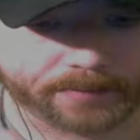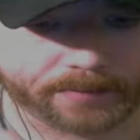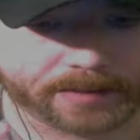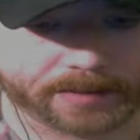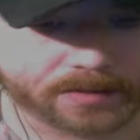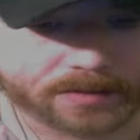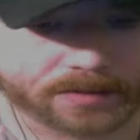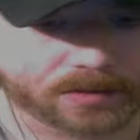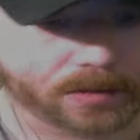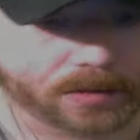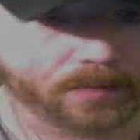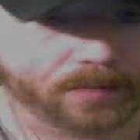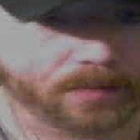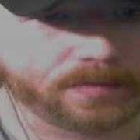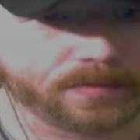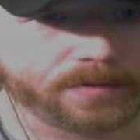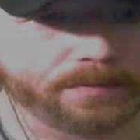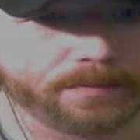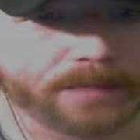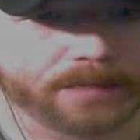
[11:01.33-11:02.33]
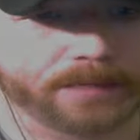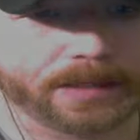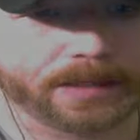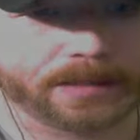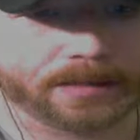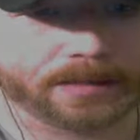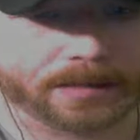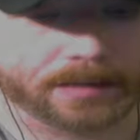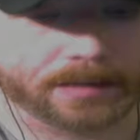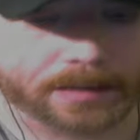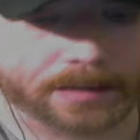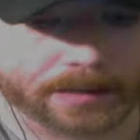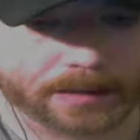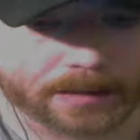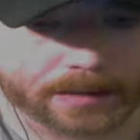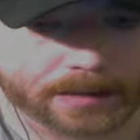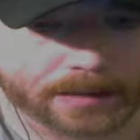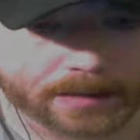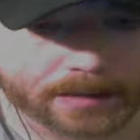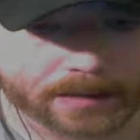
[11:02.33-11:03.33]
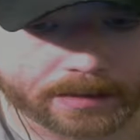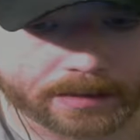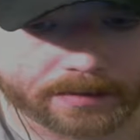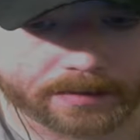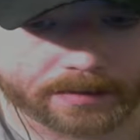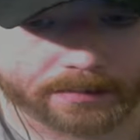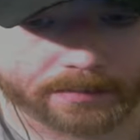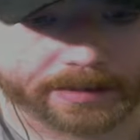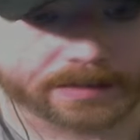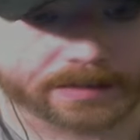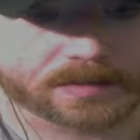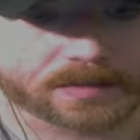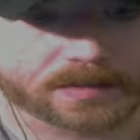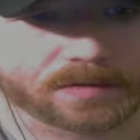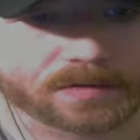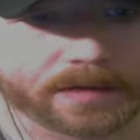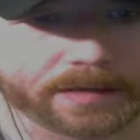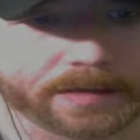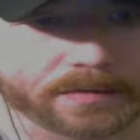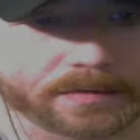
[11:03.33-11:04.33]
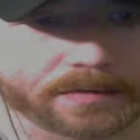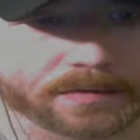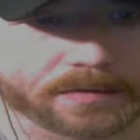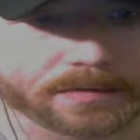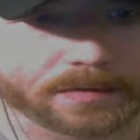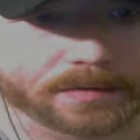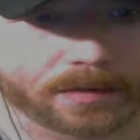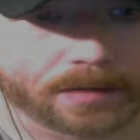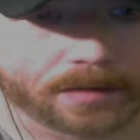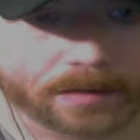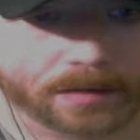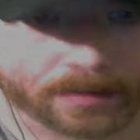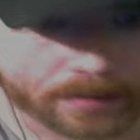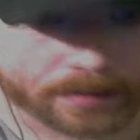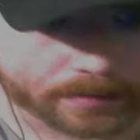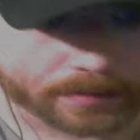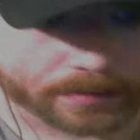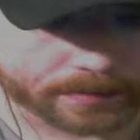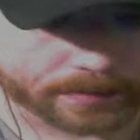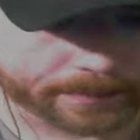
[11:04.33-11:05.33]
been shown to be the biggest traitors on earth.